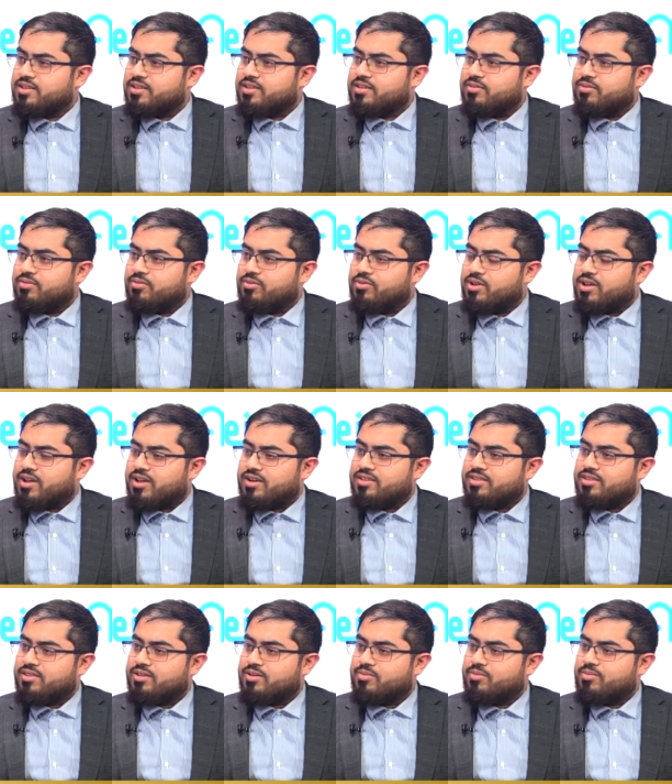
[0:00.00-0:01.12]

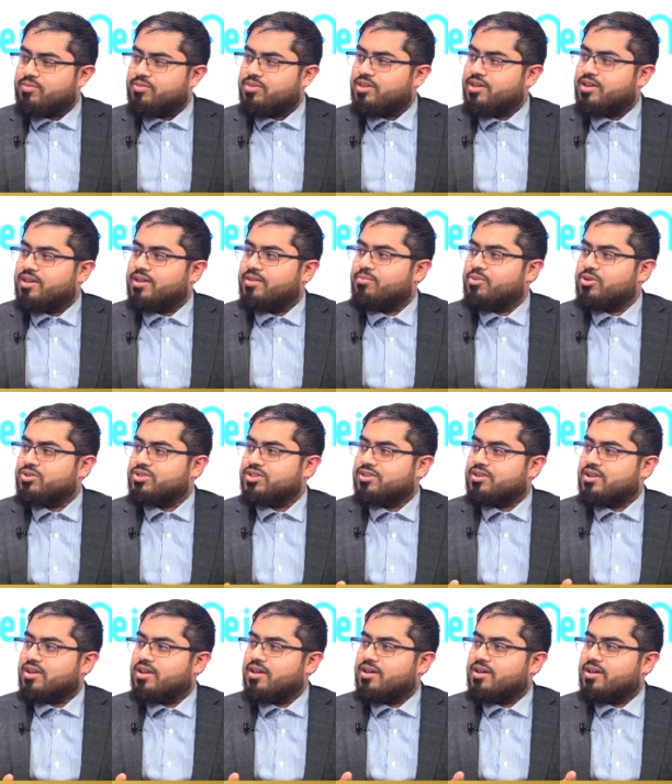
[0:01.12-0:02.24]
regarding the project
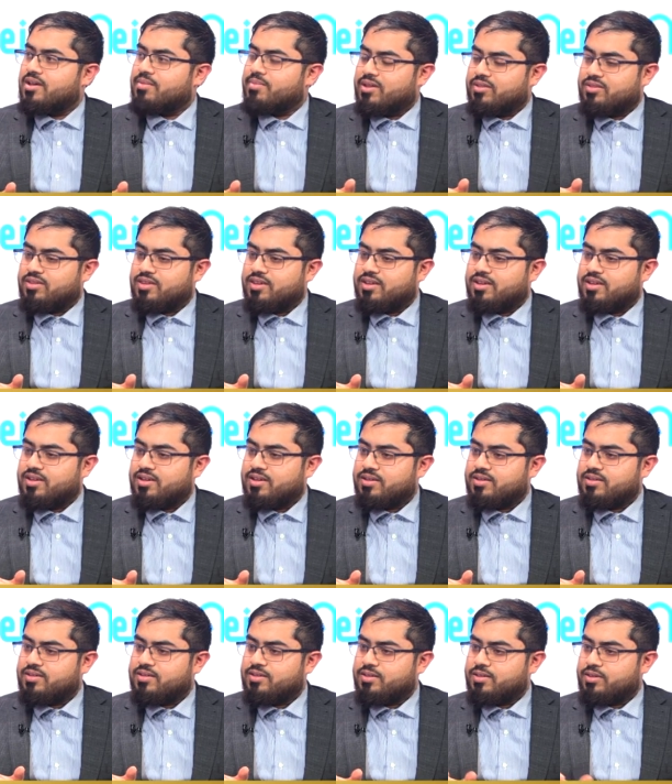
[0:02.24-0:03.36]
about
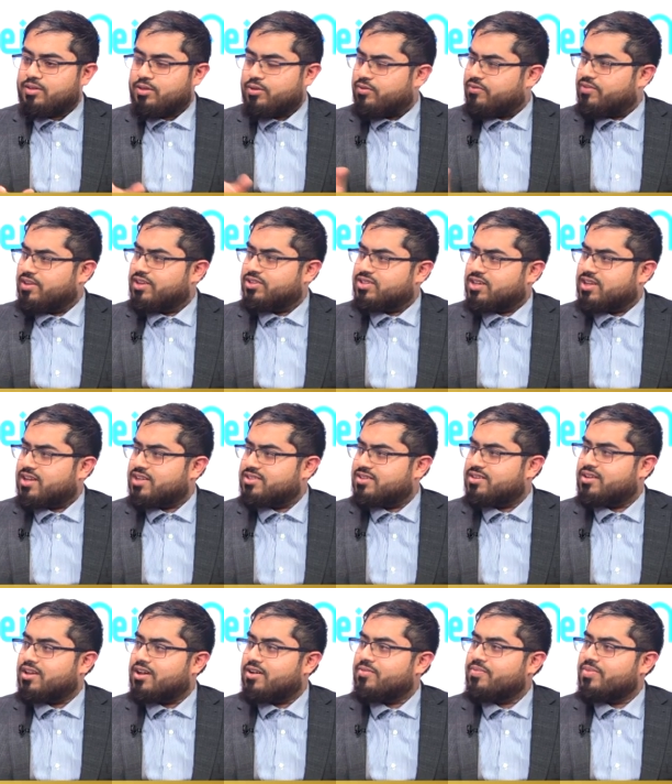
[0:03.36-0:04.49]
your village,
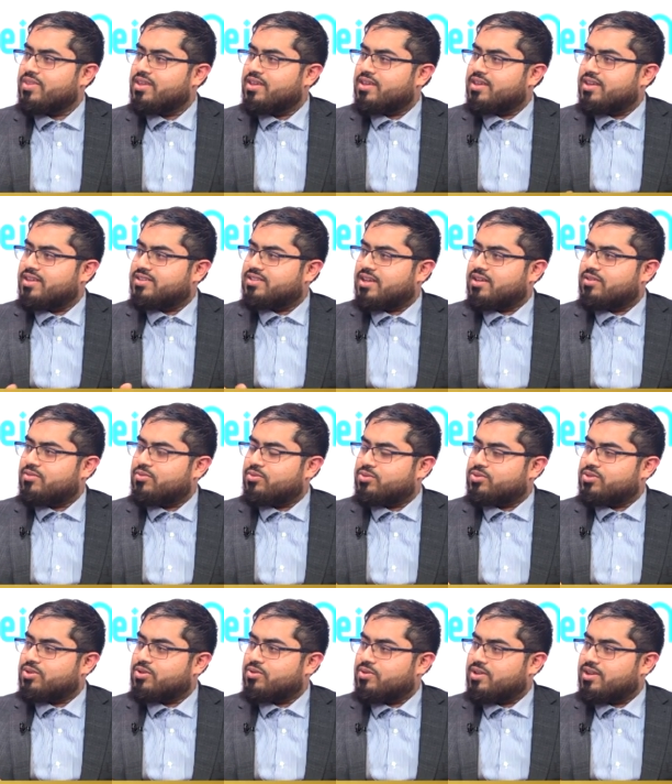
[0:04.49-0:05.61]
Khazirga, is that
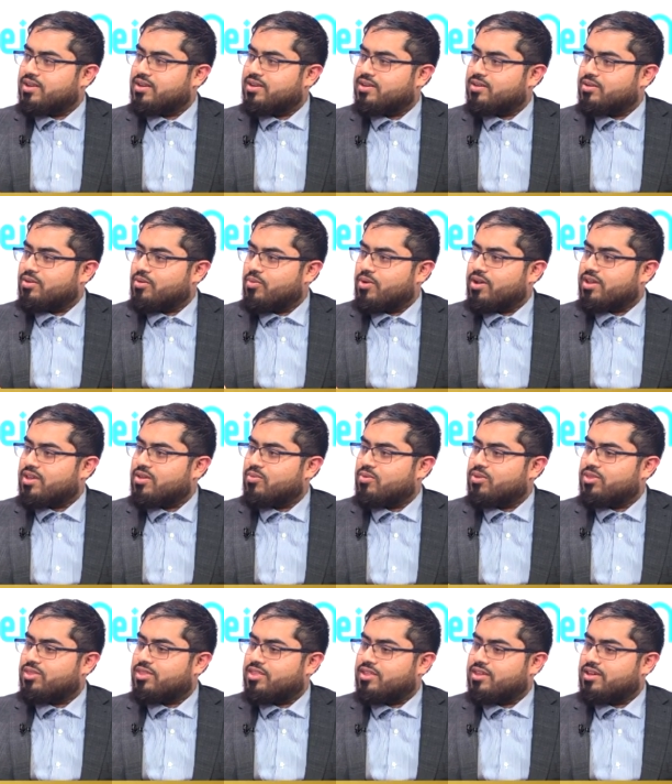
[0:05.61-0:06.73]
also in working
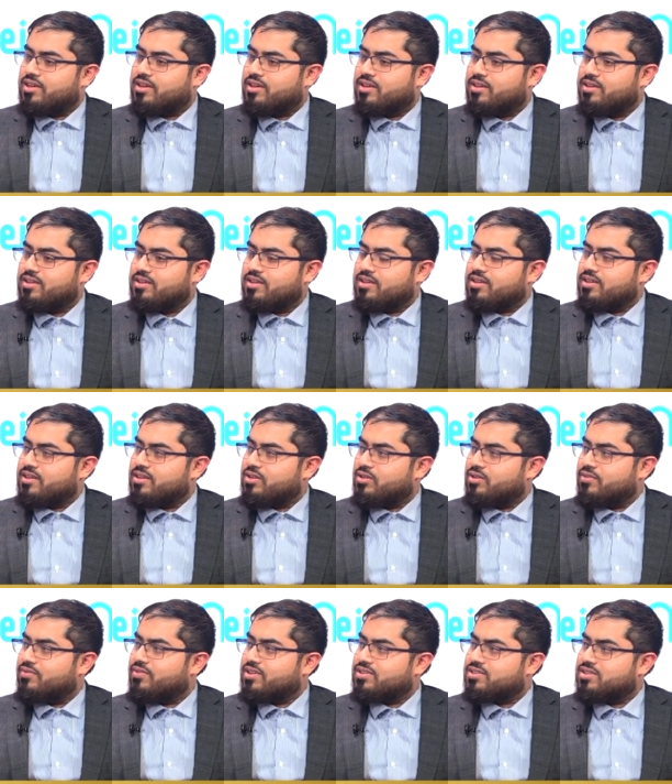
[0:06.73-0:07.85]
with the
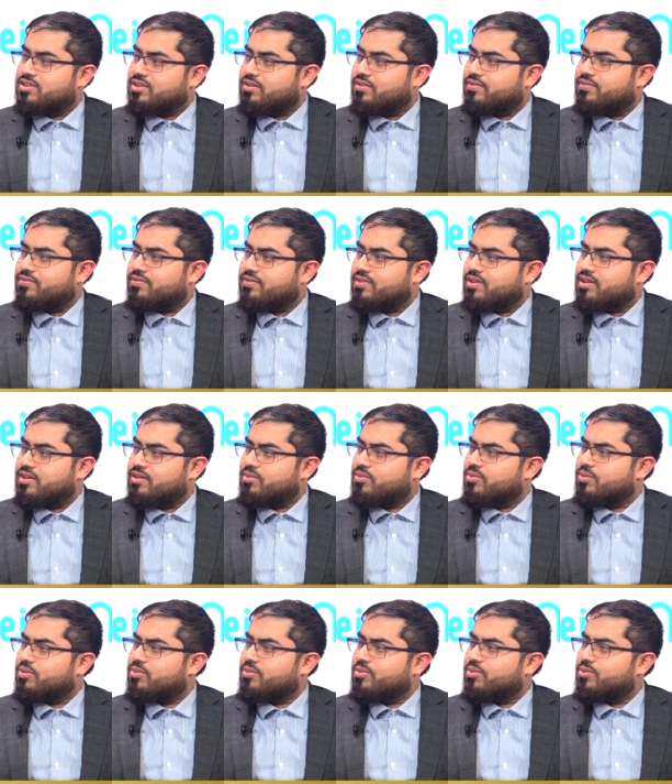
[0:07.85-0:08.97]
University of
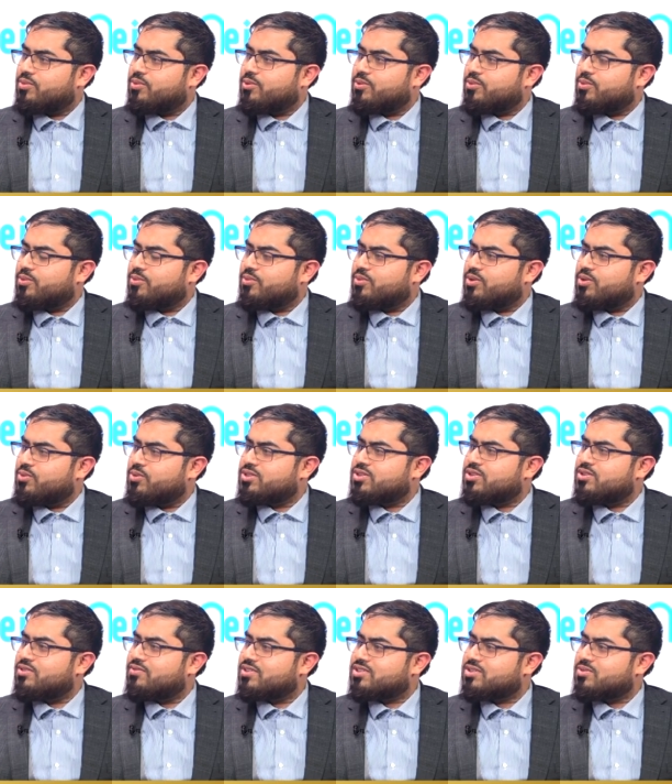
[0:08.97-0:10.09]
which
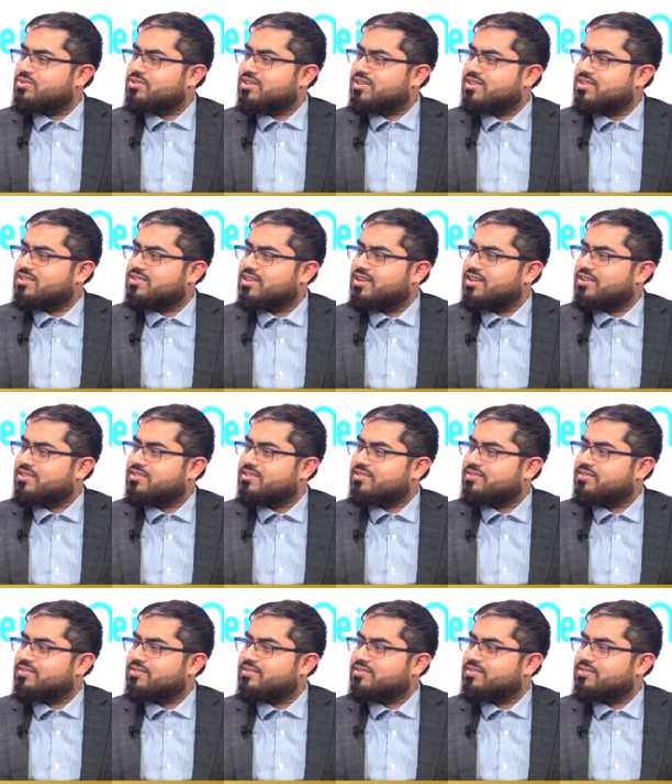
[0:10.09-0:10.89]
university was it in Sylhet?